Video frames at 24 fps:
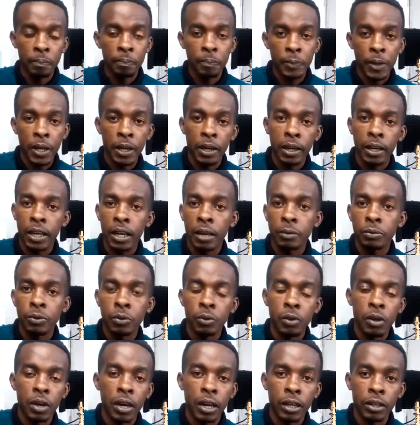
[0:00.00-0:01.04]
It really helps with
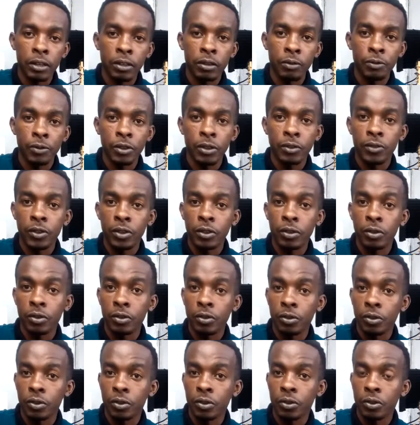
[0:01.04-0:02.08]
the ranking of these videos on
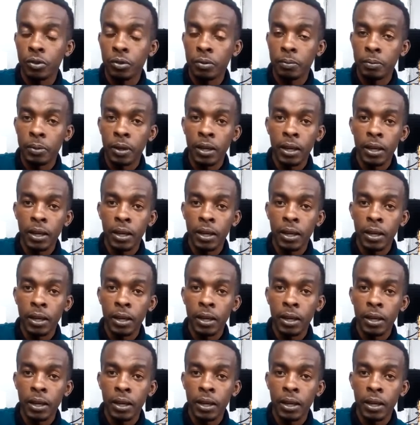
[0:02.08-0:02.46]
YouTube.